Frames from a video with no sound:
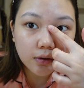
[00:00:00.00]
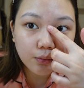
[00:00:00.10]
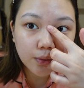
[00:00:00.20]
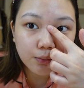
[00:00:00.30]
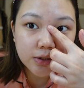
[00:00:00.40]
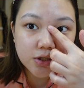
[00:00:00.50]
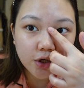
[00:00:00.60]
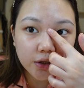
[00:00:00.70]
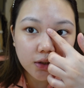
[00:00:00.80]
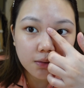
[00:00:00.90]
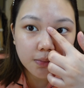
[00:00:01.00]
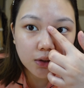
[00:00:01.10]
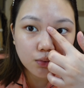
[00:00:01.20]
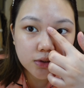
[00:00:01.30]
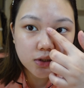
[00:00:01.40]
When we started the
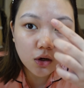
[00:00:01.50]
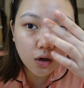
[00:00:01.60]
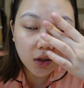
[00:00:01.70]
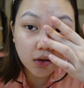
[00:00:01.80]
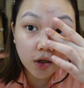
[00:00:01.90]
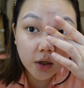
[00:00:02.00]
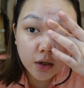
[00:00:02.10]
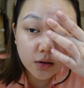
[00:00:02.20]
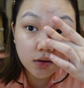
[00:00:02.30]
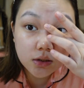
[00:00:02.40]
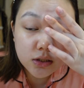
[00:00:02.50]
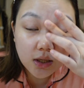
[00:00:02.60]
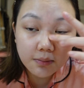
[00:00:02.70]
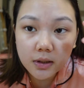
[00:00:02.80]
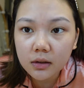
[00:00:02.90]
it was a lot darker, this
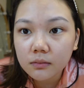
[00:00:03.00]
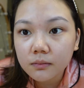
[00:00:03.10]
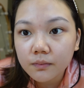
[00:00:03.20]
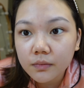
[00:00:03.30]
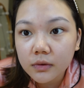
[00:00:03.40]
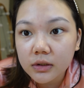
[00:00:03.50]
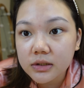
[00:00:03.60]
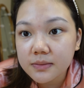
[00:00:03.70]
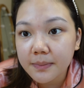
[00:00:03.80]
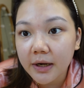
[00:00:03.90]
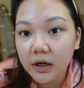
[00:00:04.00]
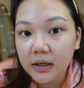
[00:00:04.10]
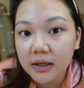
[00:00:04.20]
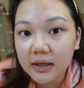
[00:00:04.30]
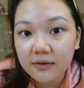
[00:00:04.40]
time like it's
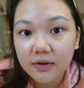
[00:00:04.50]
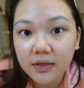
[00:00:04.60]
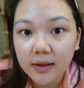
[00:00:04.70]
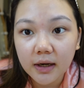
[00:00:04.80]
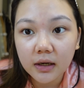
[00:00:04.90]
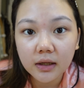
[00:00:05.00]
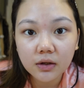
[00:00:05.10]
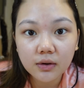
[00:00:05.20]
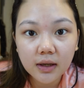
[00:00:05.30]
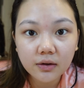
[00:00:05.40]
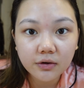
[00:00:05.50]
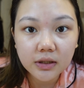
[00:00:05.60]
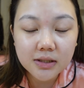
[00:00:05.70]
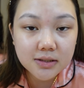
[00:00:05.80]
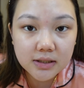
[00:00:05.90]
barely even there, like you can't
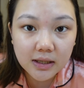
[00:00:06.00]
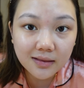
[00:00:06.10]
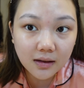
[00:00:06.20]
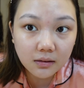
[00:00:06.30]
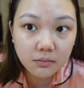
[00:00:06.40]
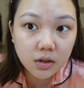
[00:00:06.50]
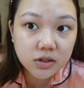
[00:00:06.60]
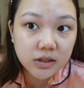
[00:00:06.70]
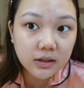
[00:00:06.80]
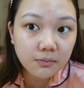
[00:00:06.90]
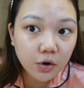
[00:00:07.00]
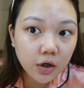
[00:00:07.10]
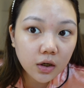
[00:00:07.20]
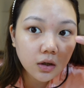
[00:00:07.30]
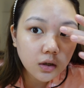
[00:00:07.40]
really see it that much
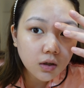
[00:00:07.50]
anymore.